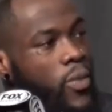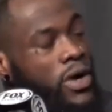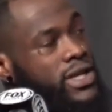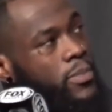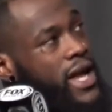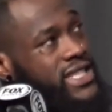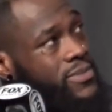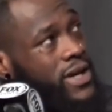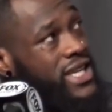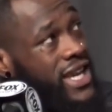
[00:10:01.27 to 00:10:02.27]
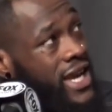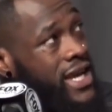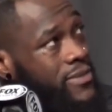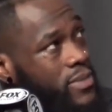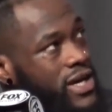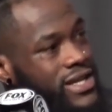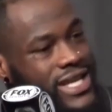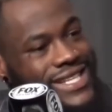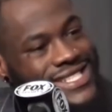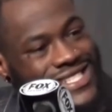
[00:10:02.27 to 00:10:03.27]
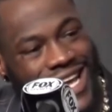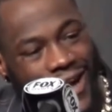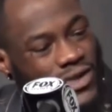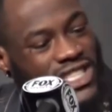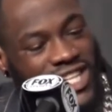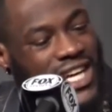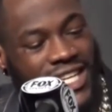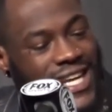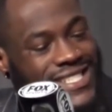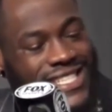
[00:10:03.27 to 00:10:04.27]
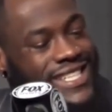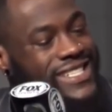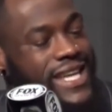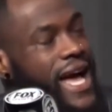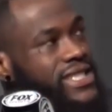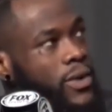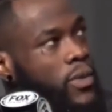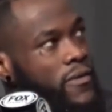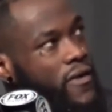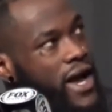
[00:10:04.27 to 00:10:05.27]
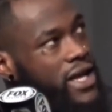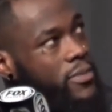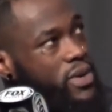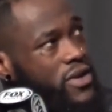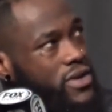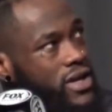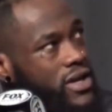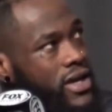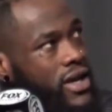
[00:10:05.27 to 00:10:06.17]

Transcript: I wanted to bless him again because I was looking, I see these guys don't want to fight him, period.